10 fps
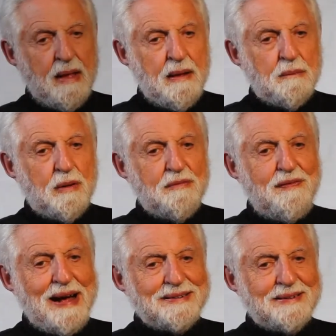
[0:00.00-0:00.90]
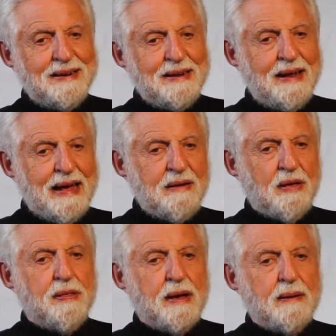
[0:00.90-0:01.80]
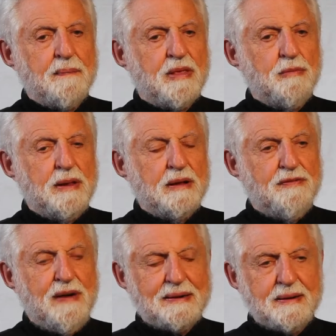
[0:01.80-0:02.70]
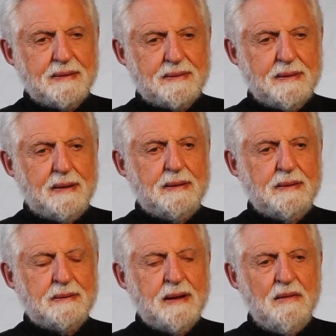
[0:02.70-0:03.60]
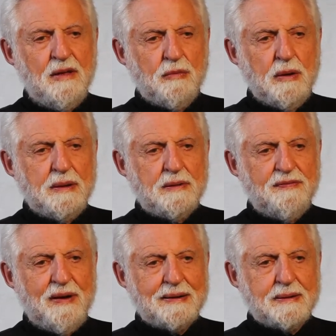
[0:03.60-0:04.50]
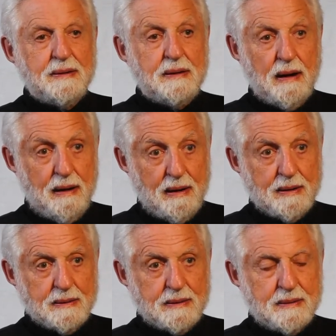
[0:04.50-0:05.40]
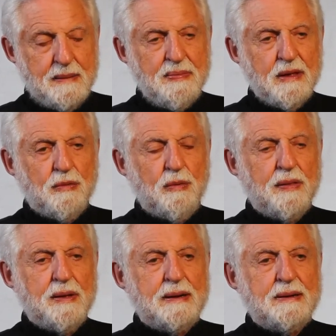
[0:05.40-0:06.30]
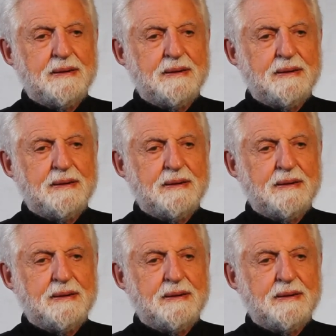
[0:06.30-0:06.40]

Well, fashion in anything, whether it's fashion in science, whether it's fashion in art, whether it's